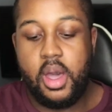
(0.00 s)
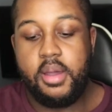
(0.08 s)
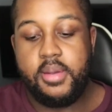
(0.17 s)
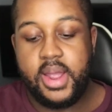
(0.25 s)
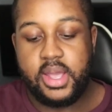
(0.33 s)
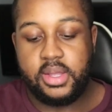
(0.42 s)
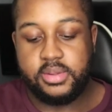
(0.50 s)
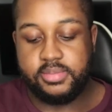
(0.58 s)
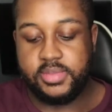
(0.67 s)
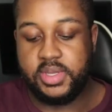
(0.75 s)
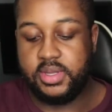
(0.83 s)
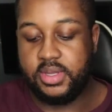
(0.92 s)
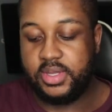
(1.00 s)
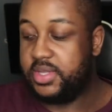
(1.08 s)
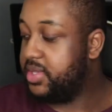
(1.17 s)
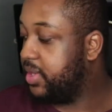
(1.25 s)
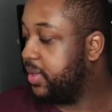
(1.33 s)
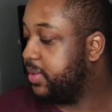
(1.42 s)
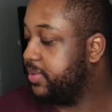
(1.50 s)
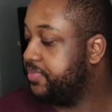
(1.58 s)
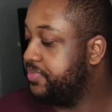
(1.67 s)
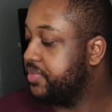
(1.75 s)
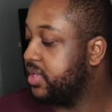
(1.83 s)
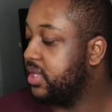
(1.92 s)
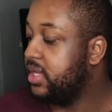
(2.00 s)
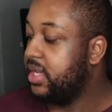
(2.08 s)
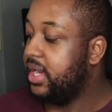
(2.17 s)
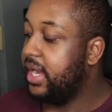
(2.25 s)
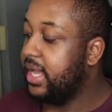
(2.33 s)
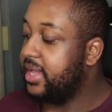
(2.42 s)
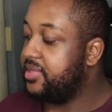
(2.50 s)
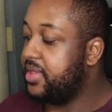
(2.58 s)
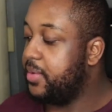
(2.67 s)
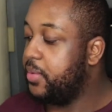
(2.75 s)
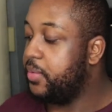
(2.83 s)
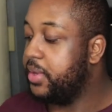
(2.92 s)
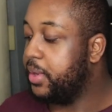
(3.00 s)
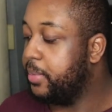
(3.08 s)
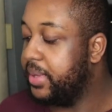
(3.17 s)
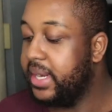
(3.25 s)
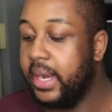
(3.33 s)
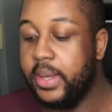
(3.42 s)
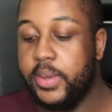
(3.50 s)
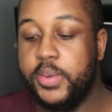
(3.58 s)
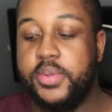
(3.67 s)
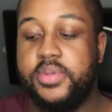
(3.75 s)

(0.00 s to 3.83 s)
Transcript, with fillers: All right. So, like I said, we weren't gonna be long.